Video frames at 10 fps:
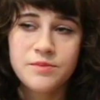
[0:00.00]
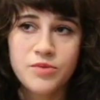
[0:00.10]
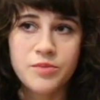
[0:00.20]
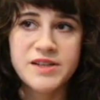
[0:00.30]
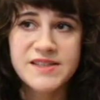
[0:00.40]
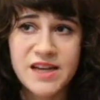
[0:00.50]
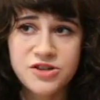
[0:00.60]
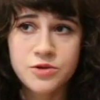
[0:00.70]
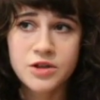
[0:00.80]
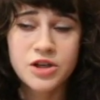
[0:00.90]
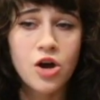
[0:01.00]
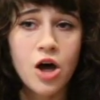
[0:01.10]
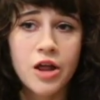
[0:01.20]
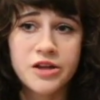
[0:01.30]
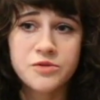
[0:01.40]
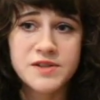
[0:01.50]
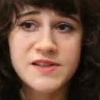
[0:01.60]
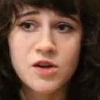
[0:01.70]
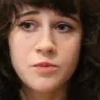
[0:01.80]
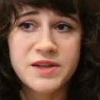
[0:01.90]
But my schedule in college was
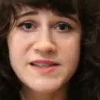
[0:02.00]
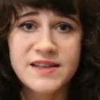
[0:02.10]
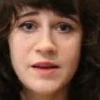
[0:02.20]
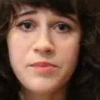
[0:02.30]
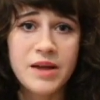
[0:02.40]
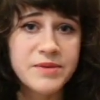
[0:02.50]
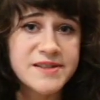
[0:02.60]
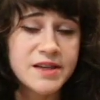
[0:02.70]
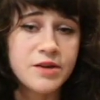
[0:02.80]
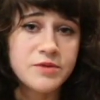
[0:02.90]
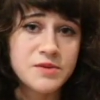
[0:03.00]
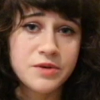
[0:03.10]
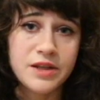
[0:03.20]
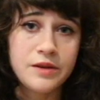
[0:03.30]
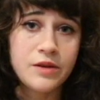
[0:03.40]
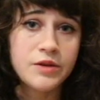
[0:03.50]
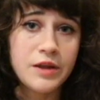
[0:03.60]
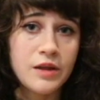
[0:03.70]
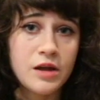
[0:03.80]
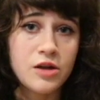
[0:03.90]
so busy that babysitting was really the only
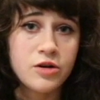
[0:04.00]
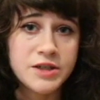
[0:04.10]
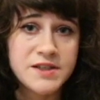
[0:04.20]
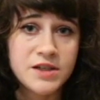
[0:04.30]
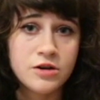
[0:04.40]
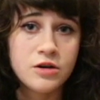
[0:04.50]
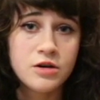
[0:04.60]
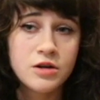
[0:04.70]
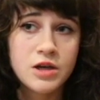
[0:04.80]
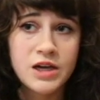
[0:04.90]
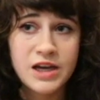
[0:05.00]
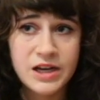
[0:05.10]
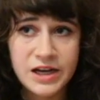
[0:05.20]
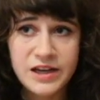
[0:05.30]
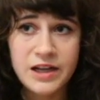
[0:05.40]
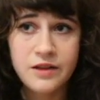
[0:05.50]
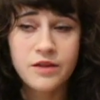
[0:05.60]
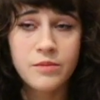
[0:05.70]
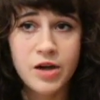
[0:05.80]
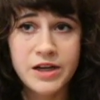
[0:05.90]
thing I could do. And I needed
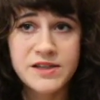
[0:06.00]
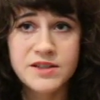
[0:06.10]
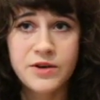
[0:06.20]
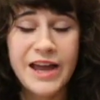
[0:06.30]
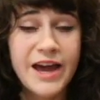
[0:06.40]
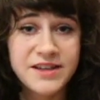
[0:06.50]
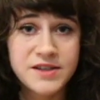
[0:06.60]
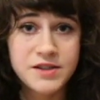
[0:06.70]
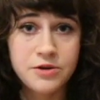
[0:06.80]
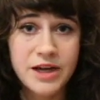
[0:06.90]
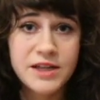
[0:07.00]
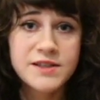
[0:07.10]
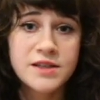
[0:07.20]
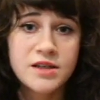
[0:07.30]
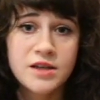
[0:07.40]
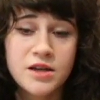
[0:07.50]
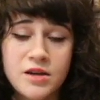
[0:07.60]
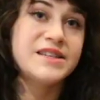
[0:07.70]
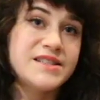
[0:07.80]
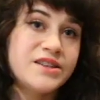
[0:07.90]
the money, so I had to do it.
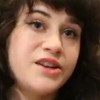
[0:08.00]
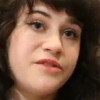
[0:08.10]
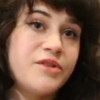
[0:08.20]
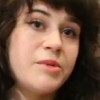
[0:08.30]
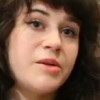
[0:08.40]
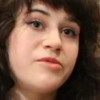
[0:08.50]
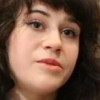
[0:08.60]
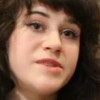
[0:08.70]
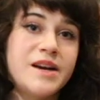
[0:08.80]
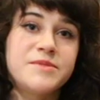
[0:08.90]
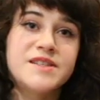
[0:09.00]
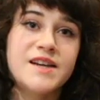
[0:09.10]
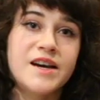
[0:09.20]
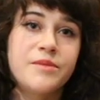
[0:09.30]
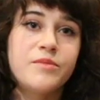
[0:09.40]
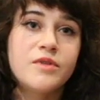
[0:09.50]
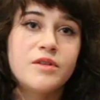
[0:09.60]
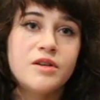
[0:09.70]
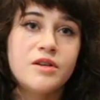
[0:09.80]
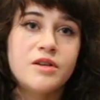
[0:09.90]
I still hear from him from time to time.
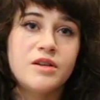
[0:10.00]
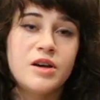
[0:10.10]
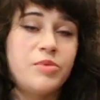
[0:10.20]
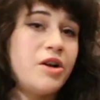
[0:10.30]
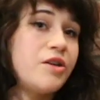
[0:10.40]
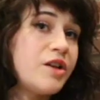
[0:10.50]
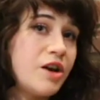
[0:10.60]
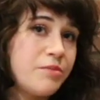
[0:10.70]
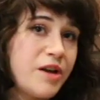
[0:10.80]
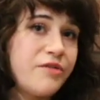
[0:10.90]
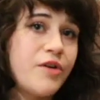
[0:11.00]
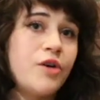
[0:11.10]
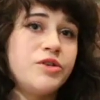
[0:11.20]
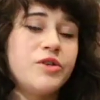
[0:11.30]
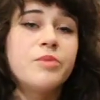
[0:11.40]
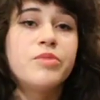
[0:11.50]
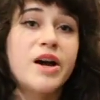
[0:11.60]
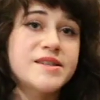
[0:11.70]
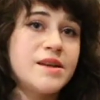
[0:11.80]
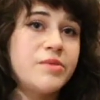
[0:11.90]
Apparently on my phone, you can
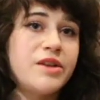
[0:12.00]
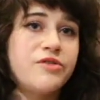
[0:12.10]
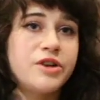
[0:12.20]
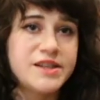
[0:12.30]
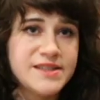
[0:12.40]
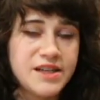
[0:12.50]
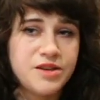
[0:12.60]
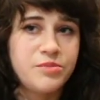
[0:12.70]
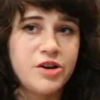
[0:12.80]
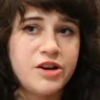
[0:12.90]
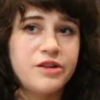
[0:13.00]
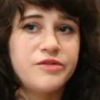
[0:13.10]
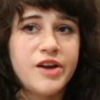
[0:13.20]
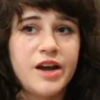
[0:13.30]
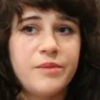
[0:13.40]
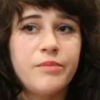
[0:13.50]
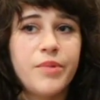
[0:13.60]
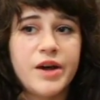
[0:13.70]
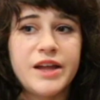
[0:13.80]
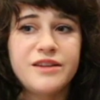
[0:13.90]
block somebody for an extended period of time,
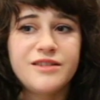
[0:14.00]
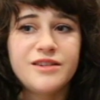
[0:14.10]
but